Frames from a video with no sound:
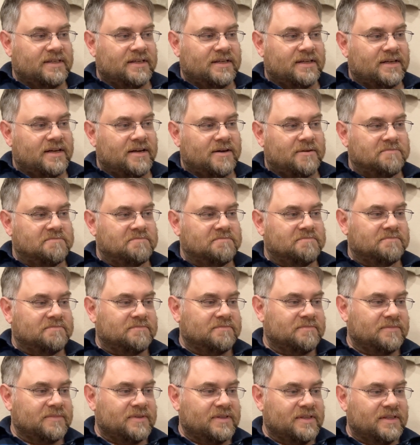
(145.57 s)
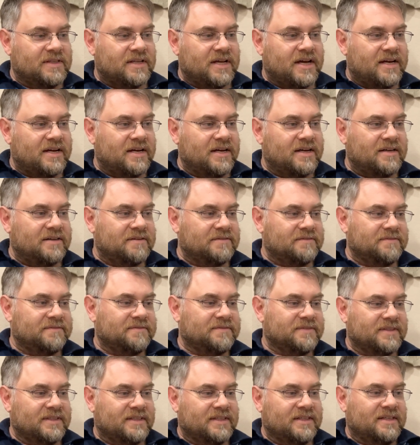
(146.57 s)
I'm not a
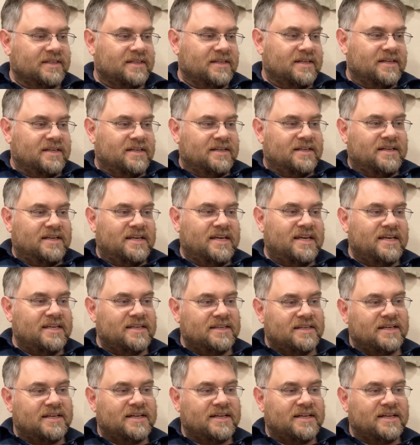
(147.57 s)
handy